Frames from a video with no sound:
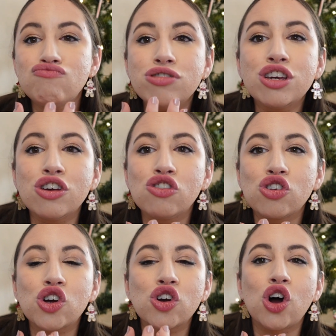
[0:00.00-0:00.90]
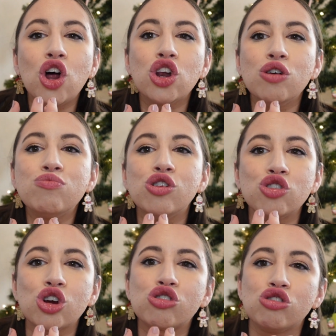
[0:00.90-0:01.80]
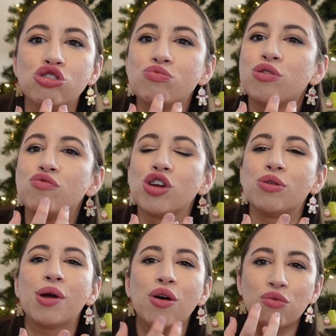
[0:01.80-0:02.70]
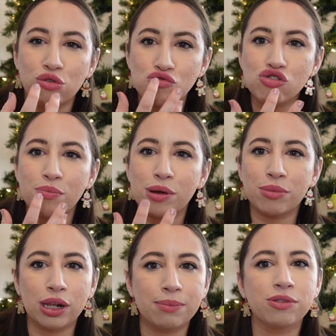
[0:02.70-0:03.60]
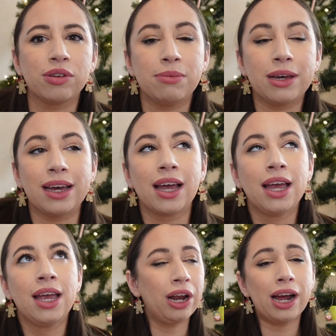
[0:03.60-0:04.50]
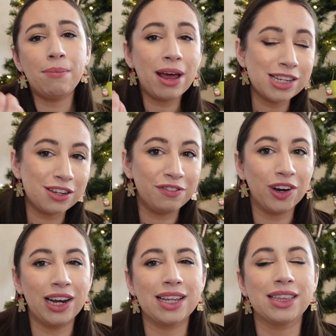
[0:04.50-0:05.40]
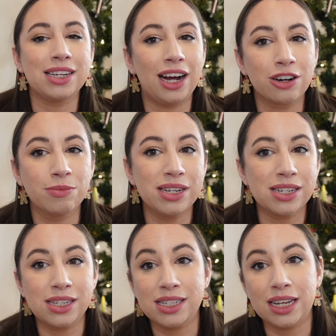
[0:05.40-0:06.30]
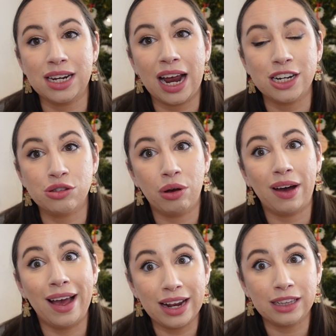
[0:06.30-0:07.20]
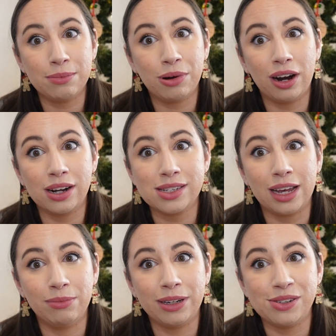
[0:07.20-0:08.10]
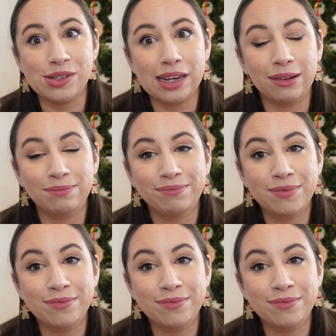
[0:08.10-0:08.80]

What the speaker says: big, like I got lip injections, but really bad ones that made my lips really big. When I got medicine for it, the doctor basically said I had to throw out any lip products I had been using,